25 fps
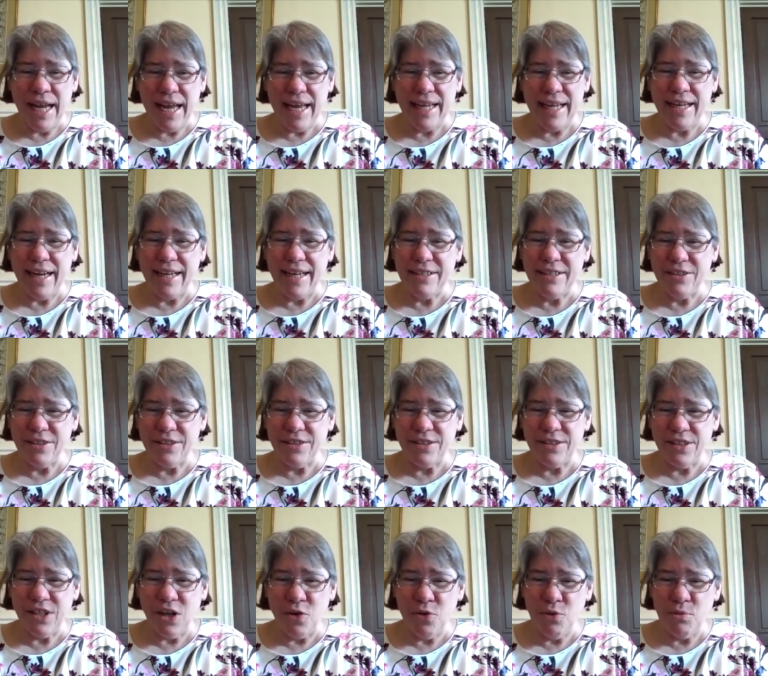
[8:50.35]
and I
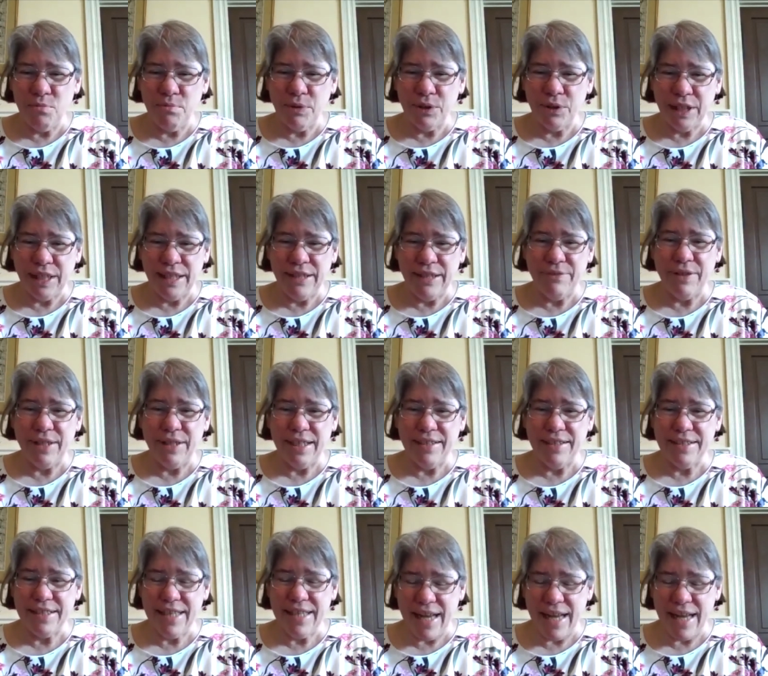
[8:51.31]
don't believe he
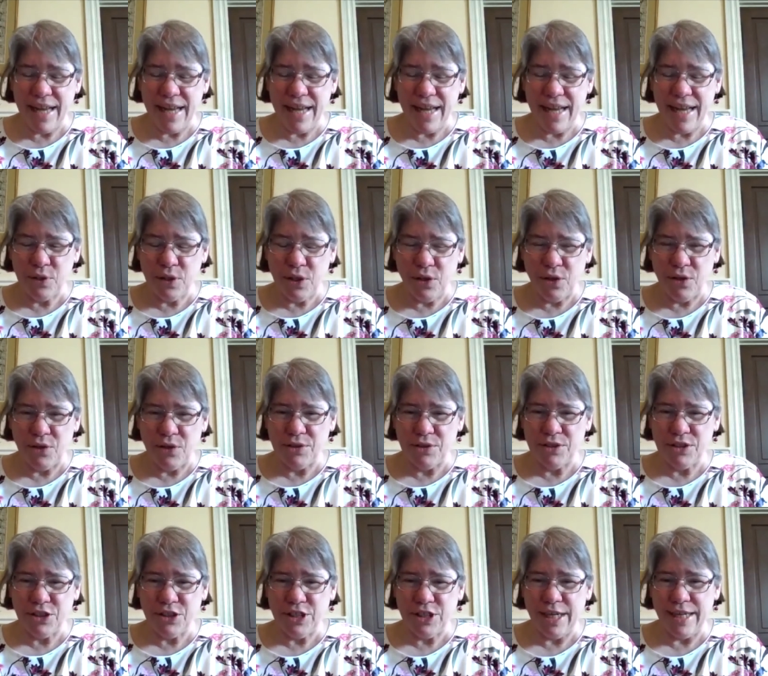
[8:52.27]
is ever
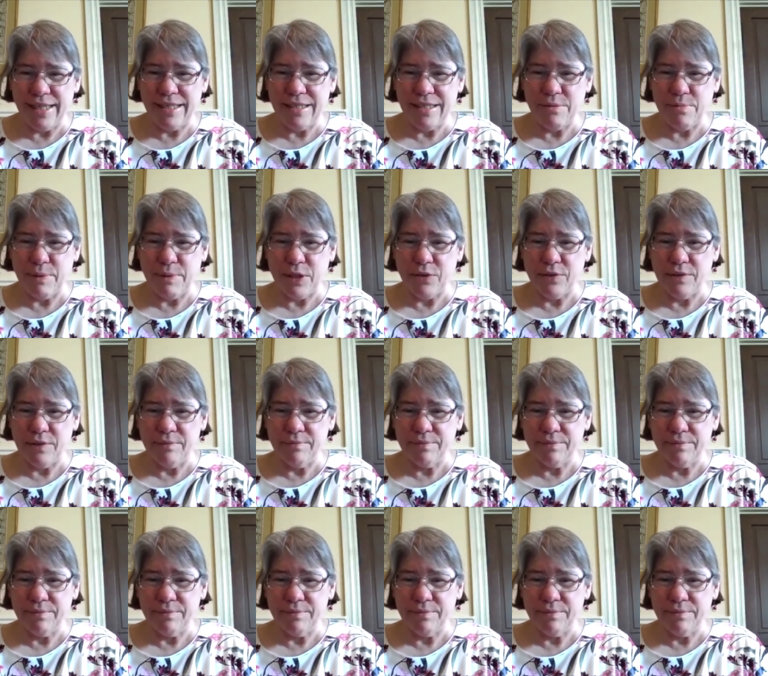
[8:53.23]
called Shakespeare.